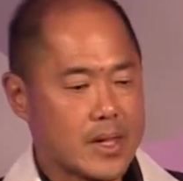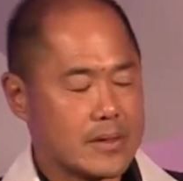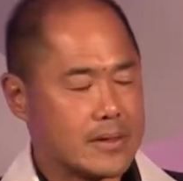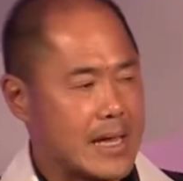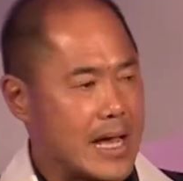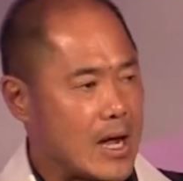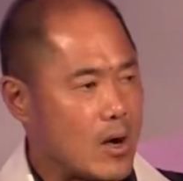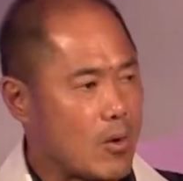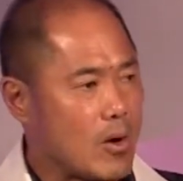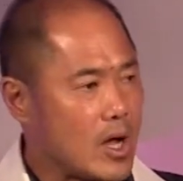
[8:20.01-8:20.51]

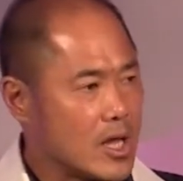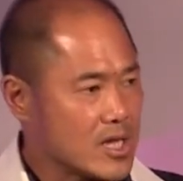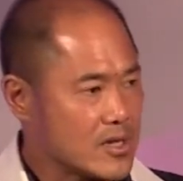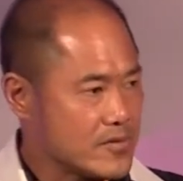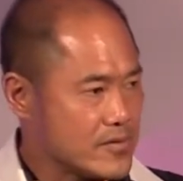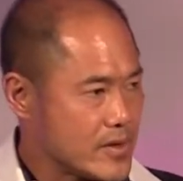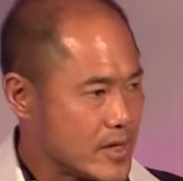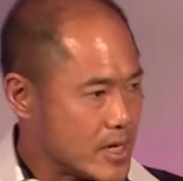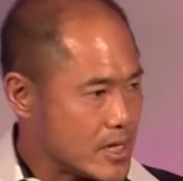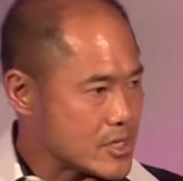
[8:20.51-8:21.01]
Now all
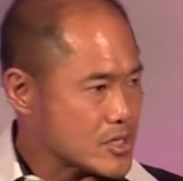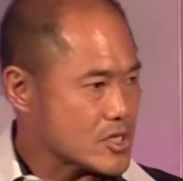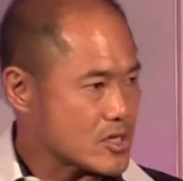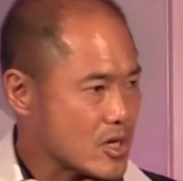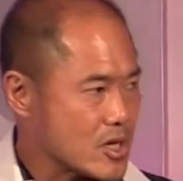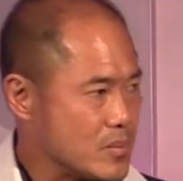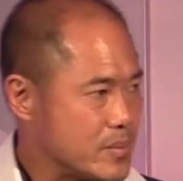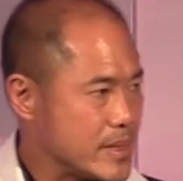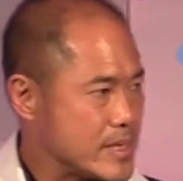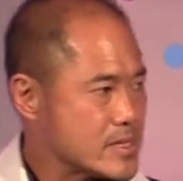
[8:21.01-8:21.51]
of us
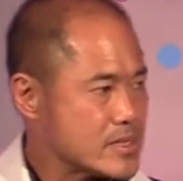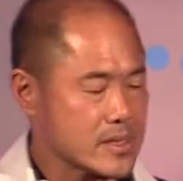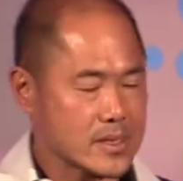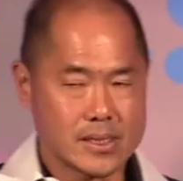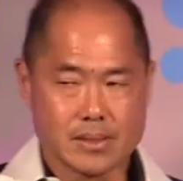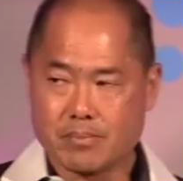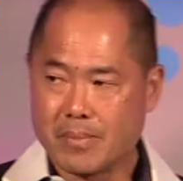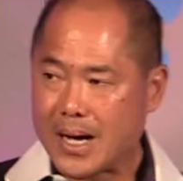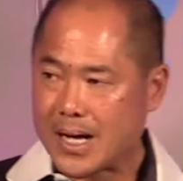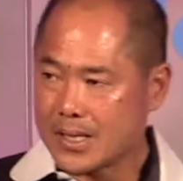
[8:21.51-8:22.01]
are
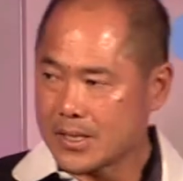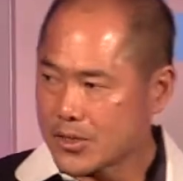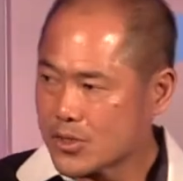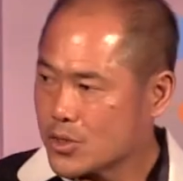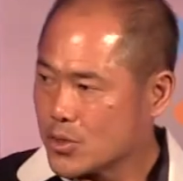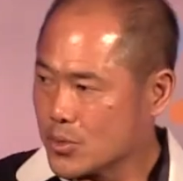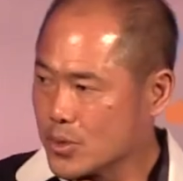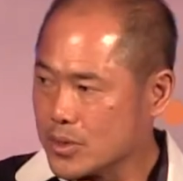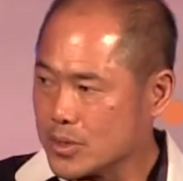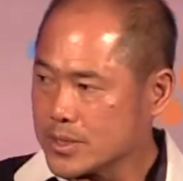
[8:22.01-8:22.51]
basically
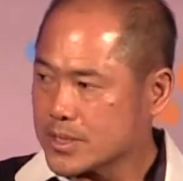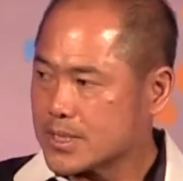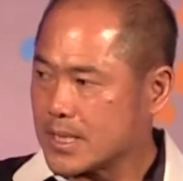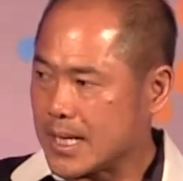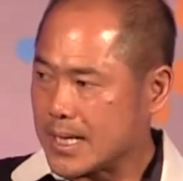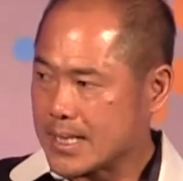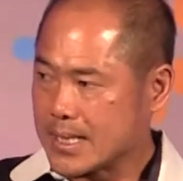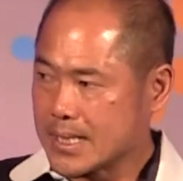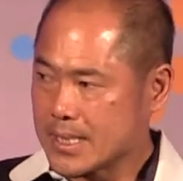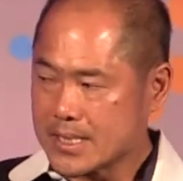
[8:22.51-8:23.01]
molecules
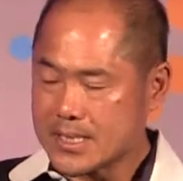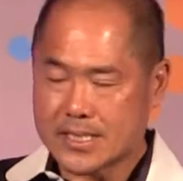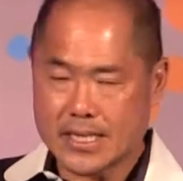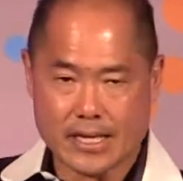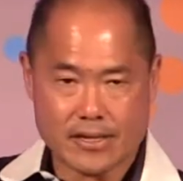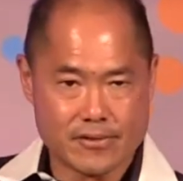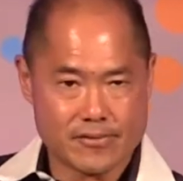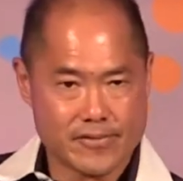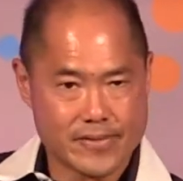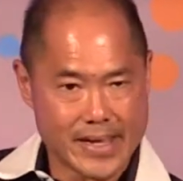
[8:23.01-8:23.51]
on an
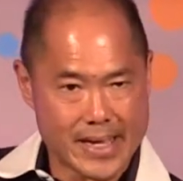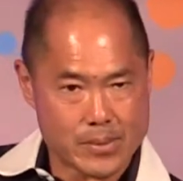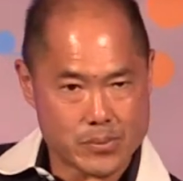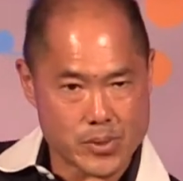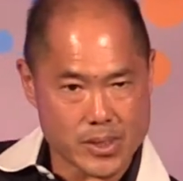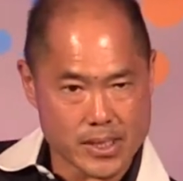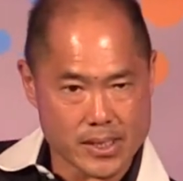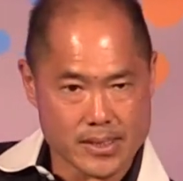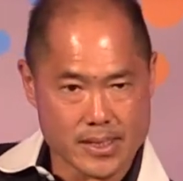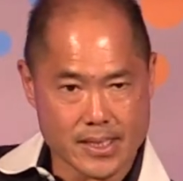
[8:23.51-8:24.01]
extended
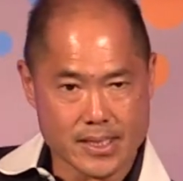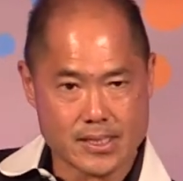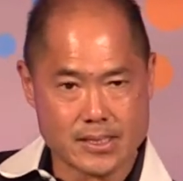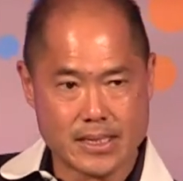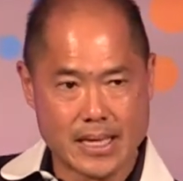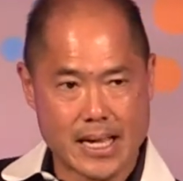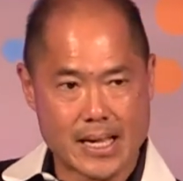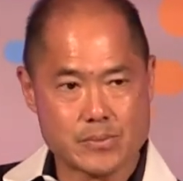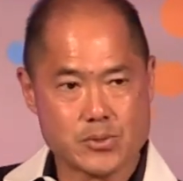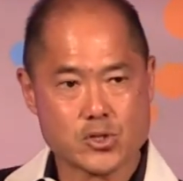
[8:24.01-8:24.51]
fabric that
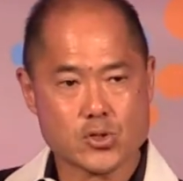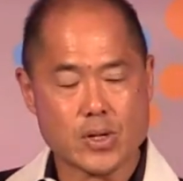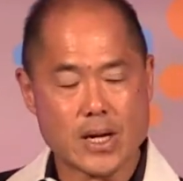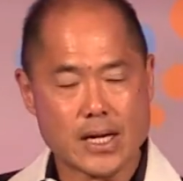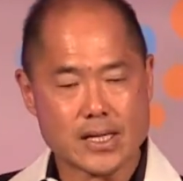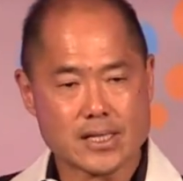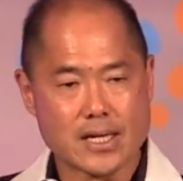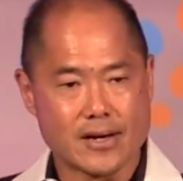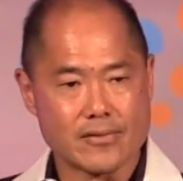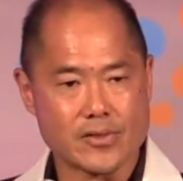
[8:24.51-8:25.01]
can
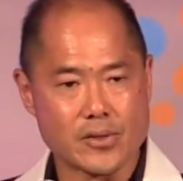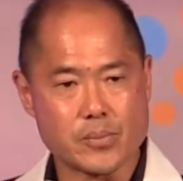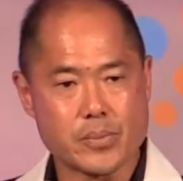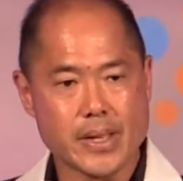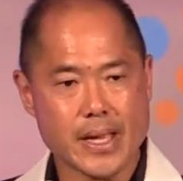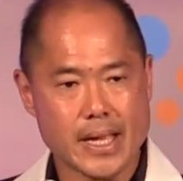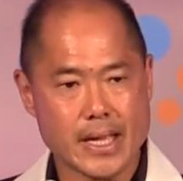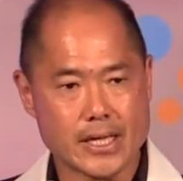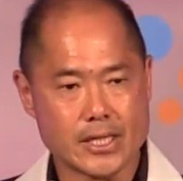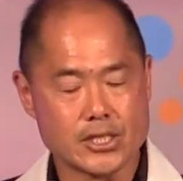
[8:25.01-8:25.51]
abstract off the
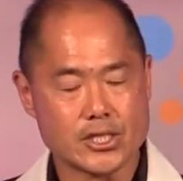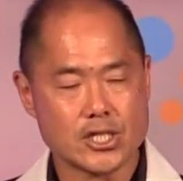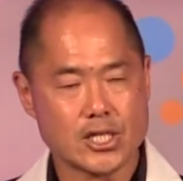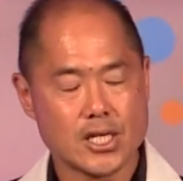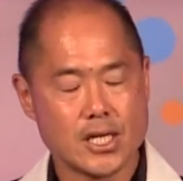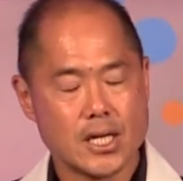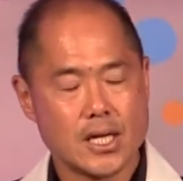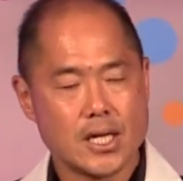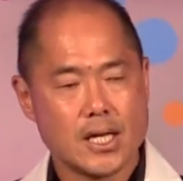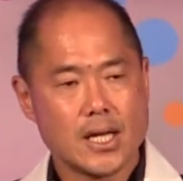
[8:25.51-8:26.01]
page
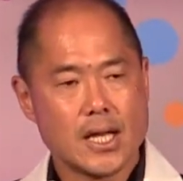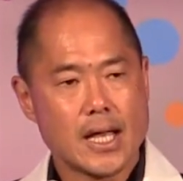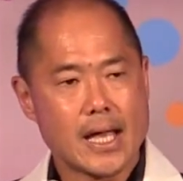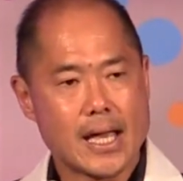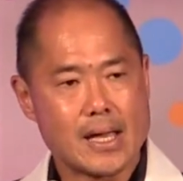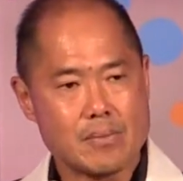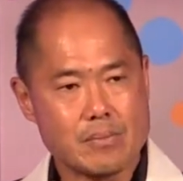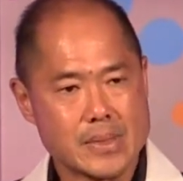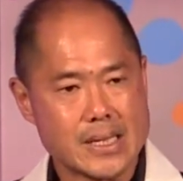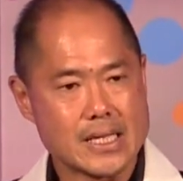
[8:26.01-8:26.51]

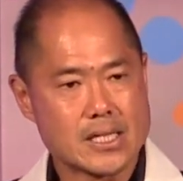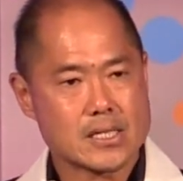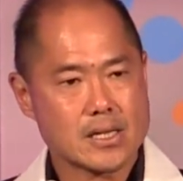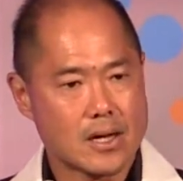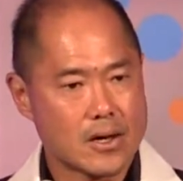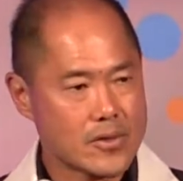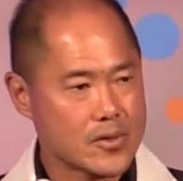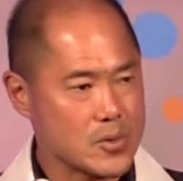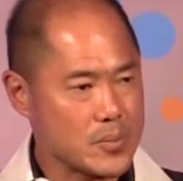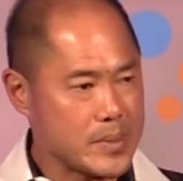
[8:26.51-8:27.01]
and meet
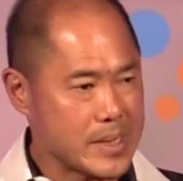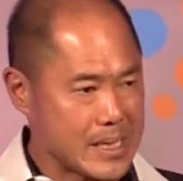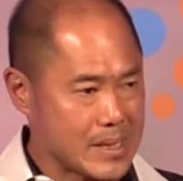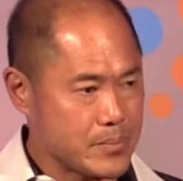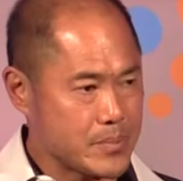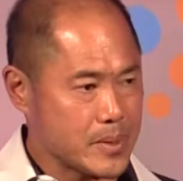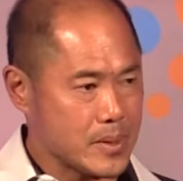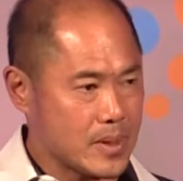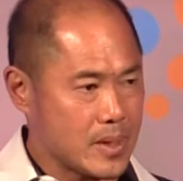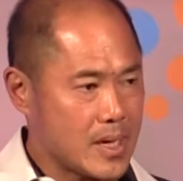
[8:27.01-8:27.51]
other
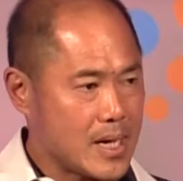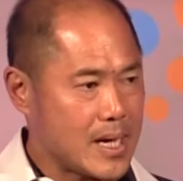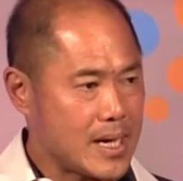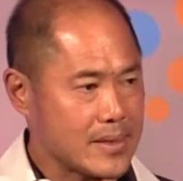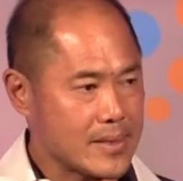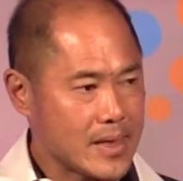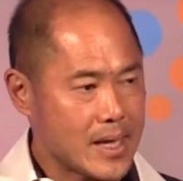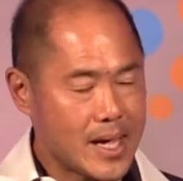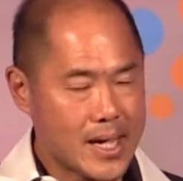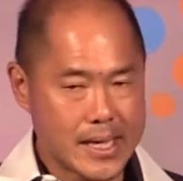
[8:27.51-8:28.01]
people
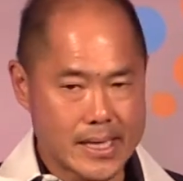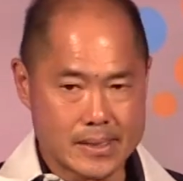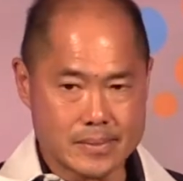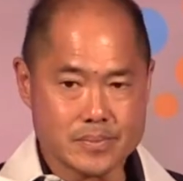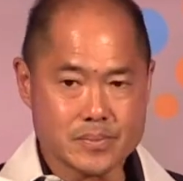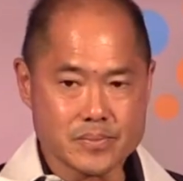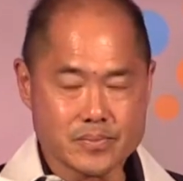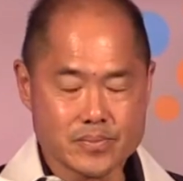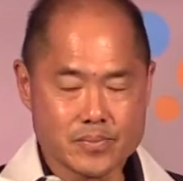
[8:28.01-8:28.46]
online